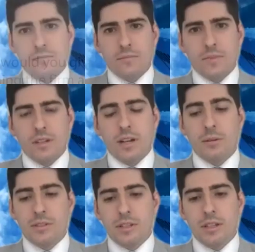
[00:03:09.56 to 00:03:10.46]
I would
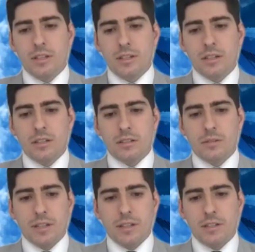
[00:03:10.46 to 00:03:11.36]
say to my
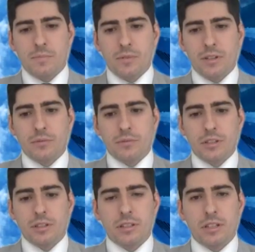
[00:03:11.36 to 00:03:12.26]
last point,
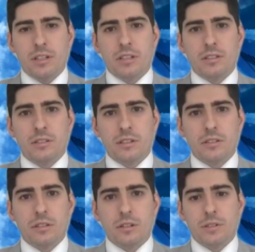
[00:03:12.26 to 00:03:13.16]
really lean into
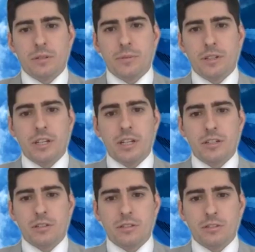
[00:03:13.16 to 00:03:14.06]
this open
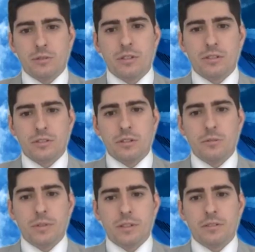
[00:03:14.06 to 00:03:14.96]
communication. The doors are
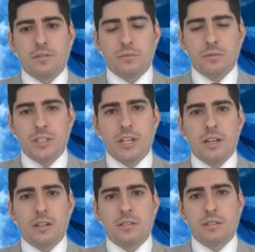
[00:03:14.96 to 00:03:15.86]
open. Reach
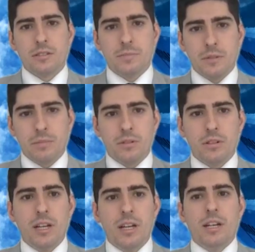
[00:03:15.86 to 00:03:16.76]
out to these
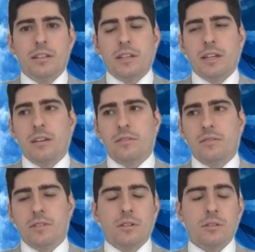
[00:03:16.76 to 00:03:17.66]
people. They
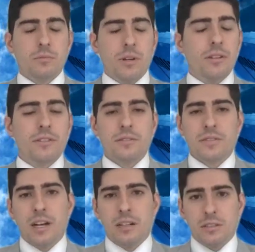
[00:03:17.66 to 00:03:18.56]
have a wealth
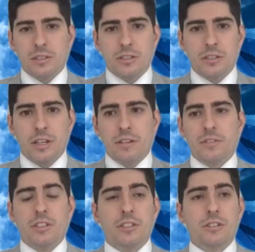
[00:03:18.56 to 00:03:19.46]
of knowledge. They
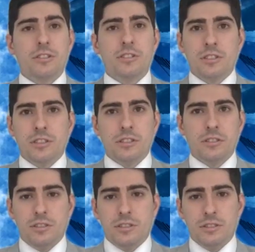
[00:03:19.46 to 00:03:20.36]
have years and years
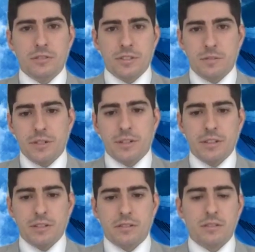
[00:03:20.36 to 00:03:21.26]
and years of
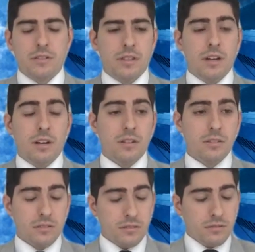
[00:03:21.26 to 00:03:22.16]
experience. They
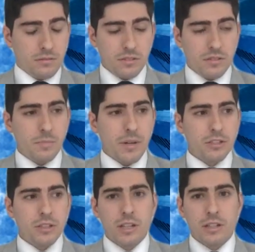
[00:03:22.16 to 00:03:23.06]
are
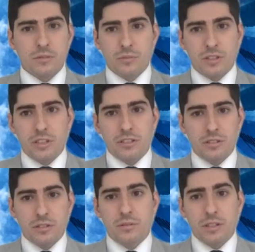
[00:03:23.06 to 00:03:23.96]
specialized in what they
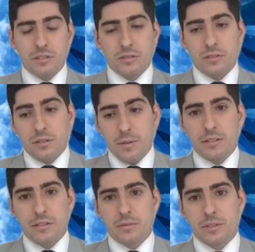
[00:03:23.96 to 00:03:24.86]
do and the
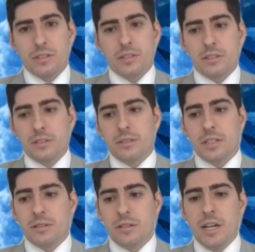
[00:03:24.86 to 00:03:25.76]
best at what they do.
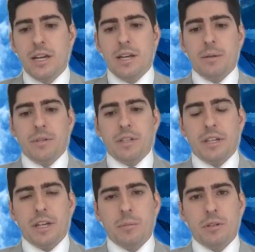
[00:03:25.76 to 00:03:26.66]
And
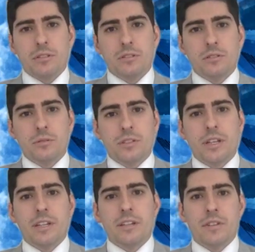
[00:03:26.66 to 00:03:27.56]
being able to
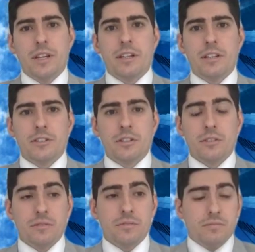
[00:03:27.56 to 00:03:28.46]
take advantage
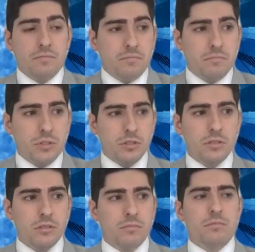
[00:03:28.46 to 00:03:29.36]
of
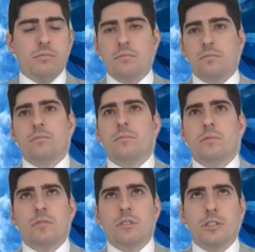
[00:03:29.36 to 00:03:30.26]
just
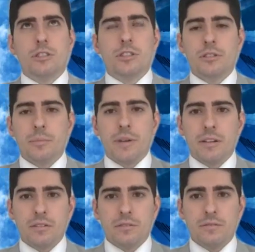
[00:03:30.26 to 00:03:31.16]
the sheer
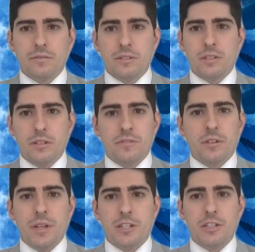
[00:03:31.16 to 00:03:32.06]
amount of
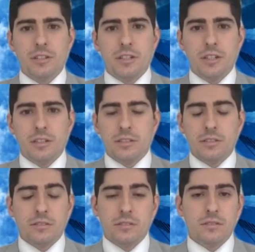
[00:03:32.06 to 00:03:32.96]
information
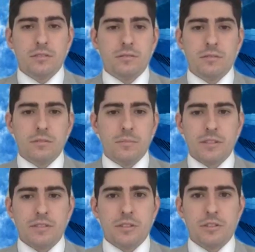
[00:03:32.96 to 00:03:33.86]
there is the
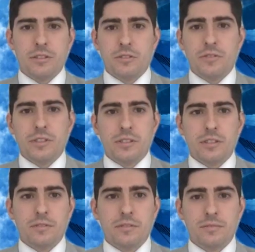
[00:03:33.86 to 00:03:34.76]
best thing you can do for yourself.